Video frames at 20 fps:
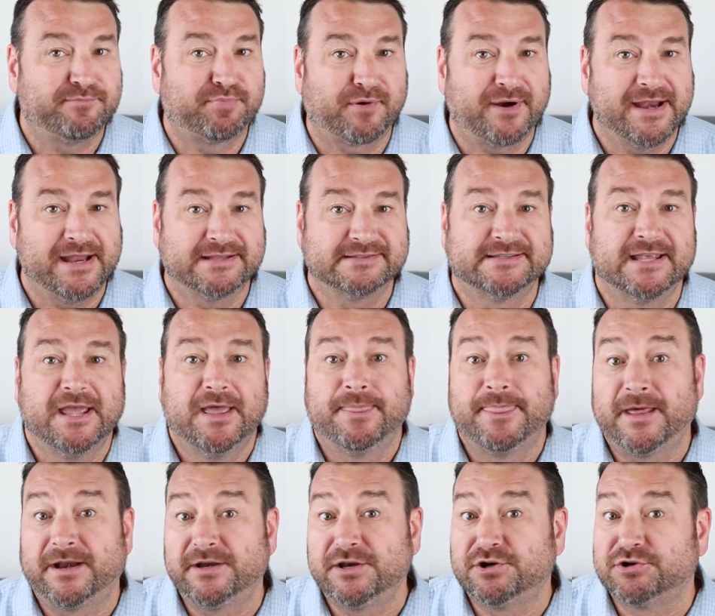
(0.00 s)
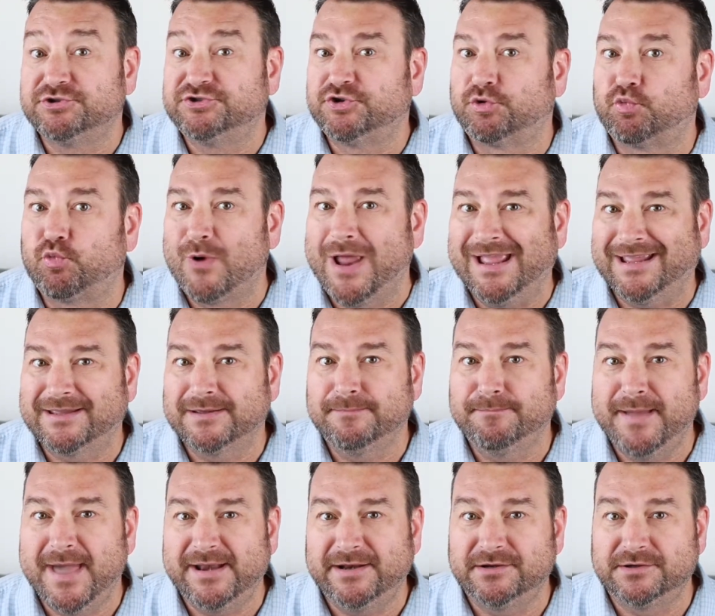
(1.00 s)
brands that are your direct
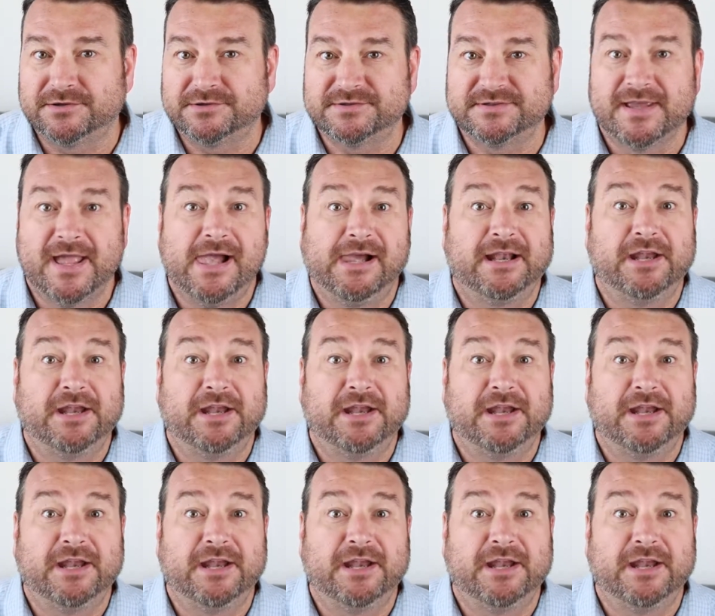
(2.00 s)
competitors,